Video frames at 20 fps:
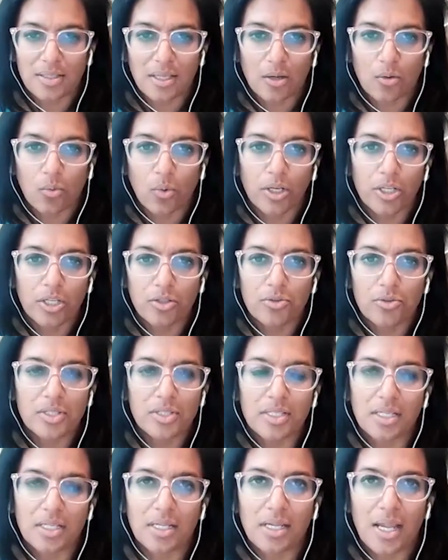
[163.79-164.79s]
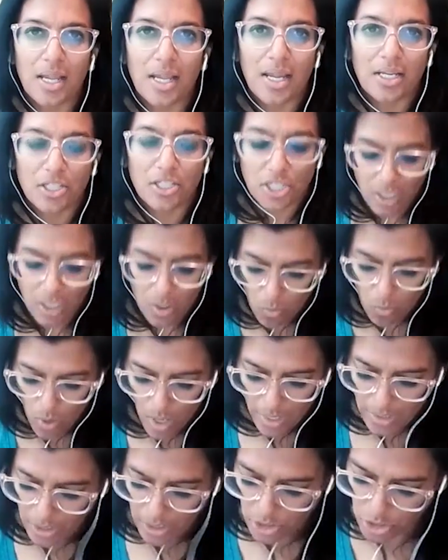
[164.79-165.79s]
Like, what do you see aging, and
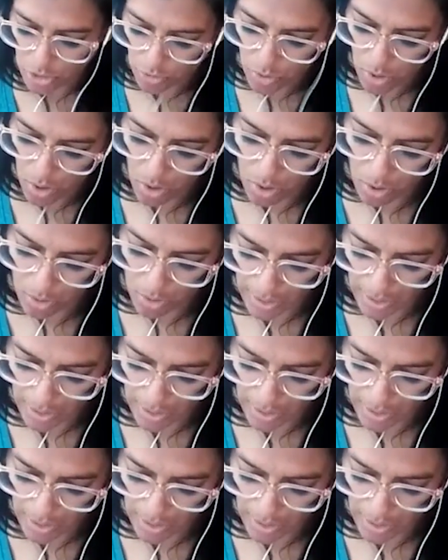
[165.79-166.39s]
why did you call